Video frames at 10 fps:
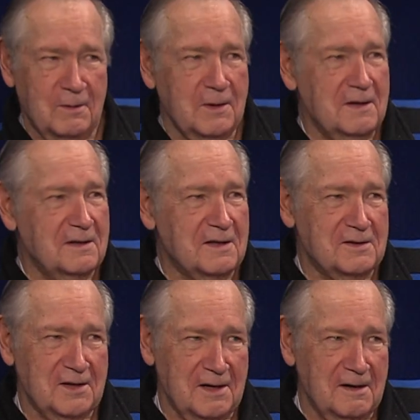boy,
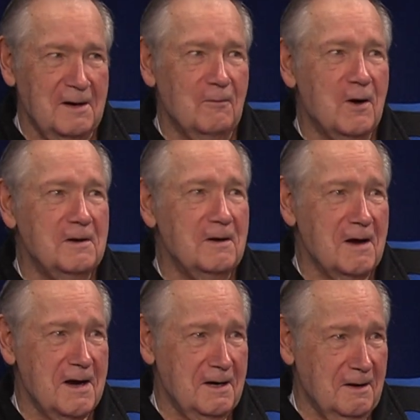ka-ching, they won
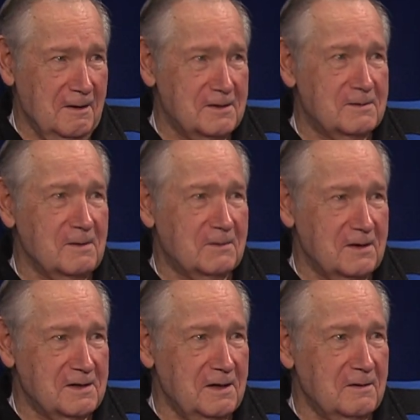tonight in this yep.
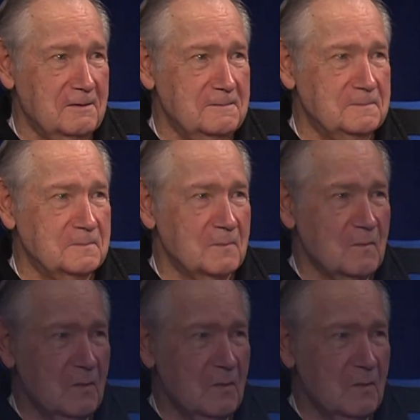casino. Do you